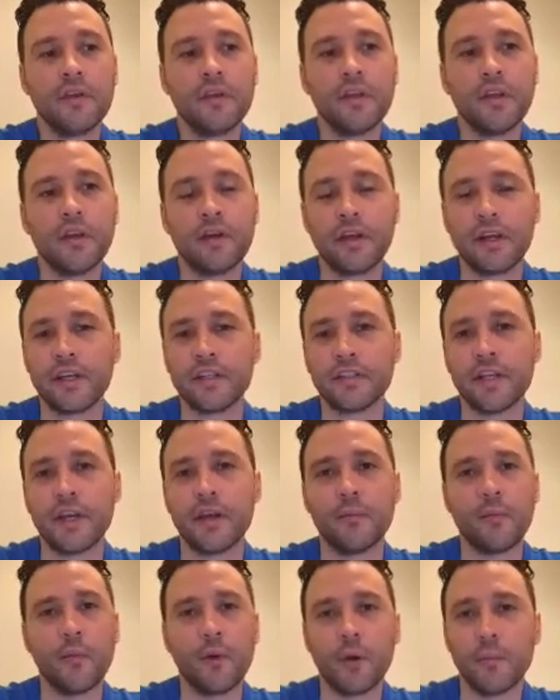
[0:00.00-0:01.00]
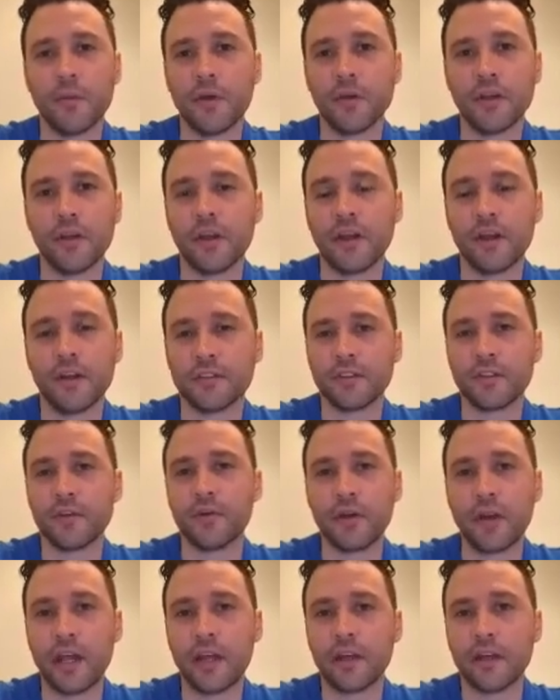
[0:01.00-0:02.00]
you know, like I said, more millionaires are
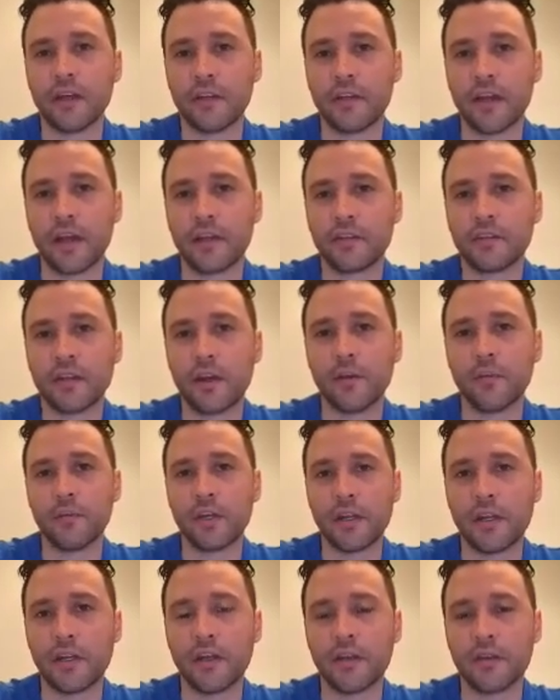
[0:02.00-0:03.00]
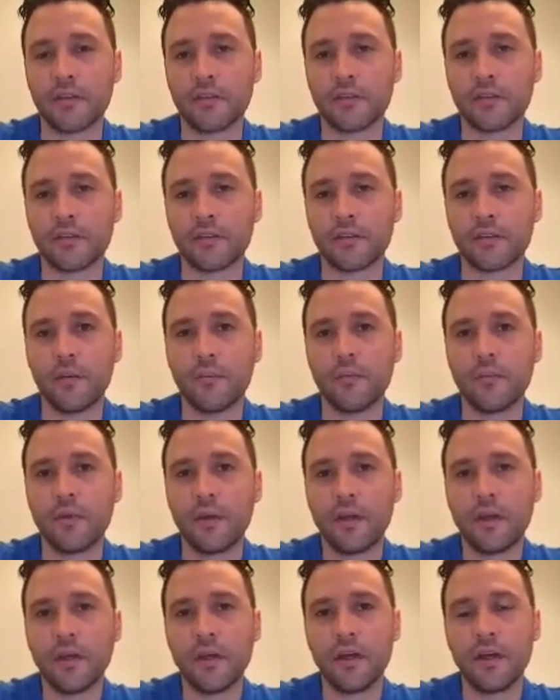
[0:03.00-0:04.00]
created in that time than any other time.
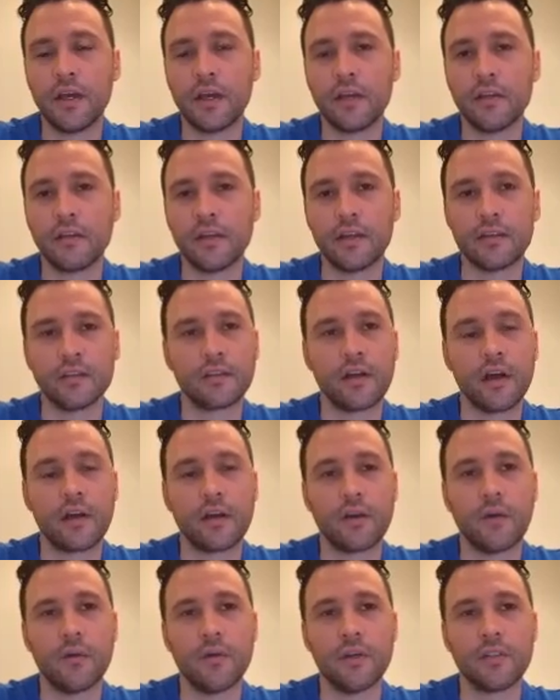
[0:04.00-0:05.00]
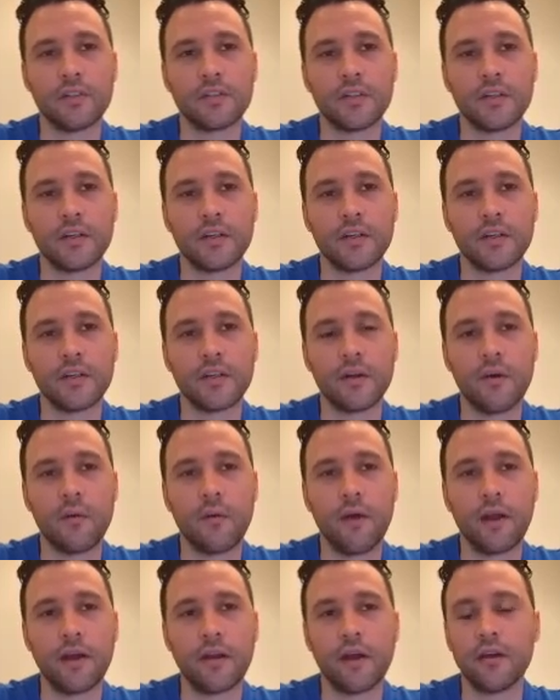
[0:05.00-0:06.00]
And that's not a coincidence.
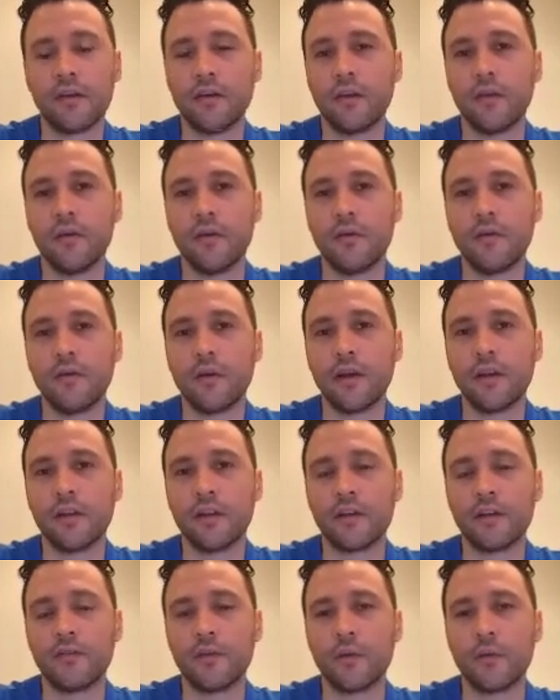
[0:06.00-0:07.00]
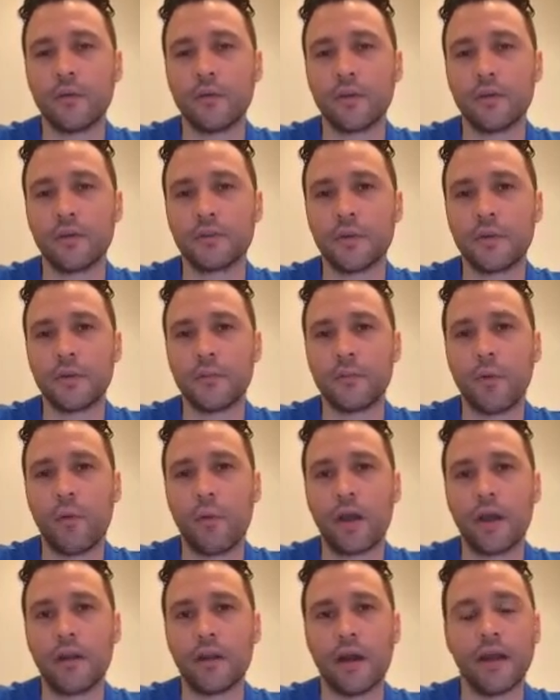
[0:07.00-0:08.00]
So why not you, right? Like if you're one of those people,
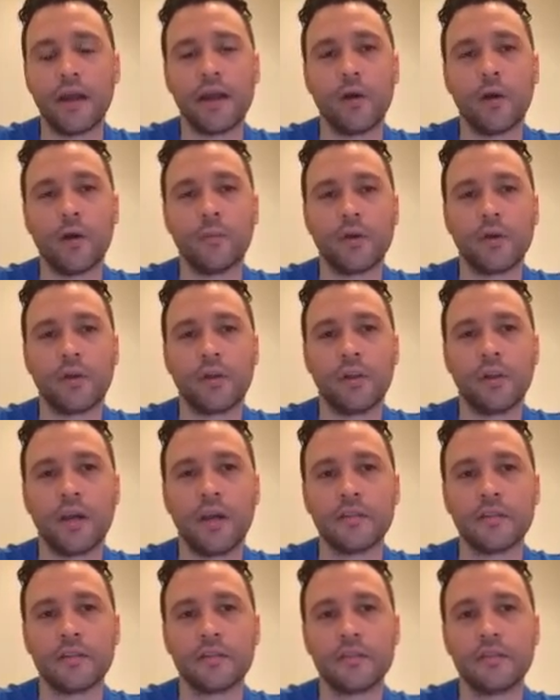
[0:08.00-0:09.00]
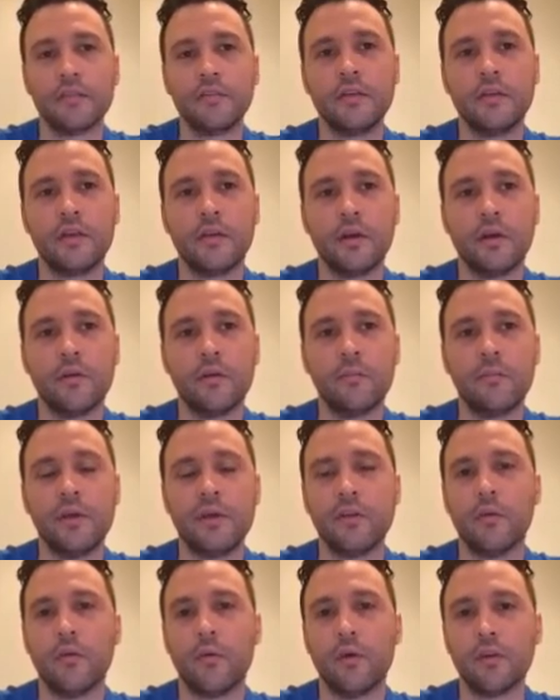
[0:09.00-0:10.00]
why not help your clients, you know,
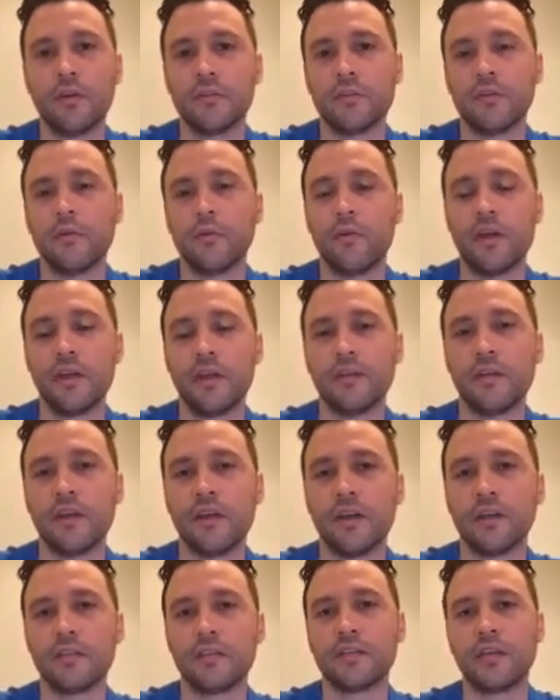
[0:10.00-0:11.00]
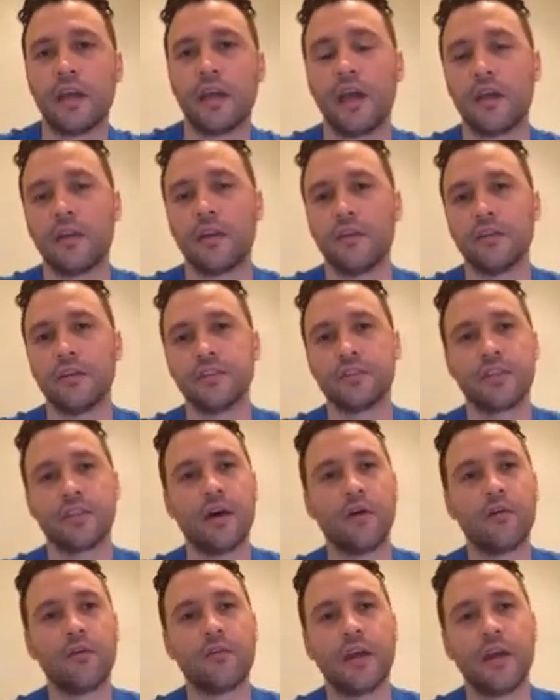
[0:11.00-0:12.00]
be the ones who win in this, and
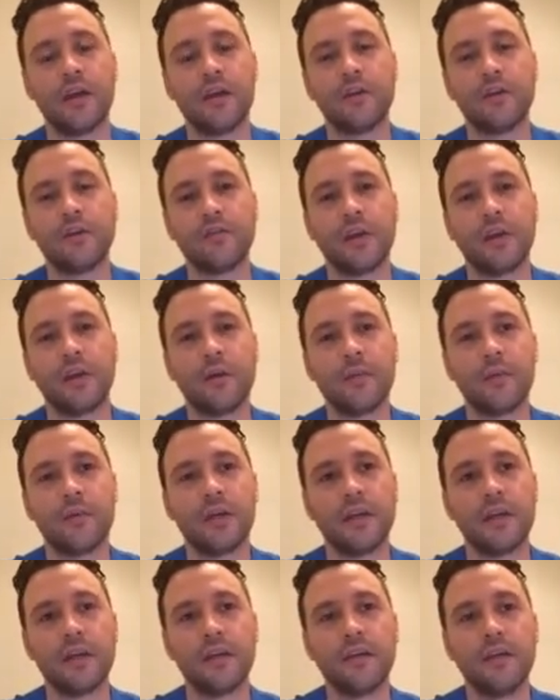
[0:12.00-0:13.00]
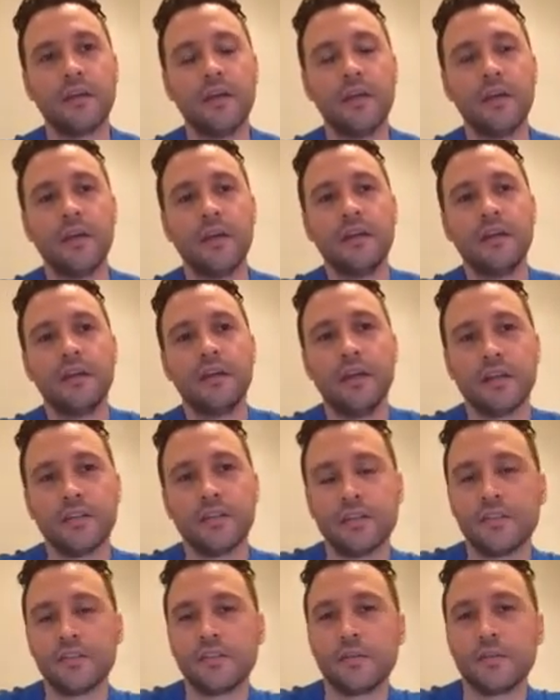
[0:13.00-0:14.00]
yourself and your family. And
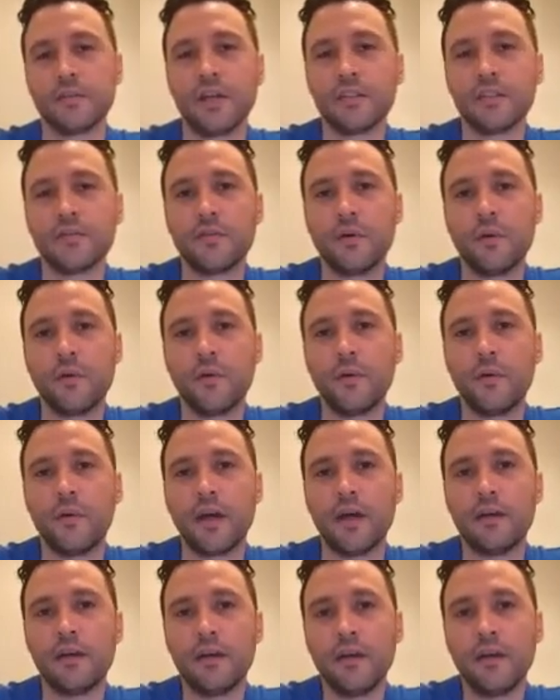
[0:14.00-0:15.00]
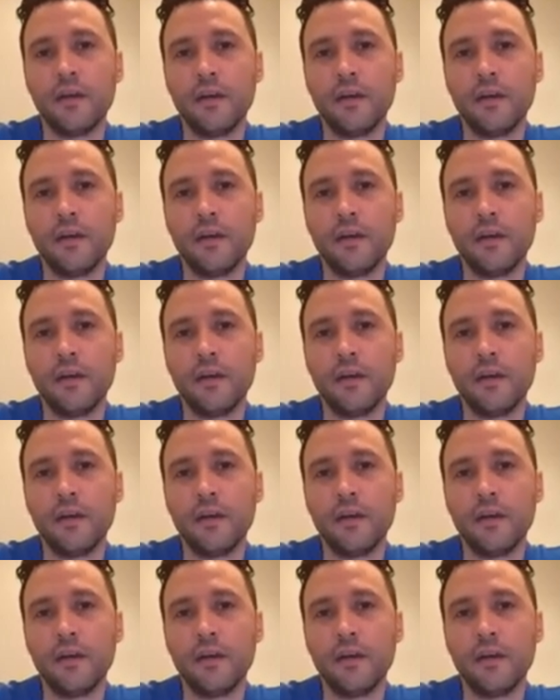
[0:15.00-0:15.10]
yes, it's stressful, but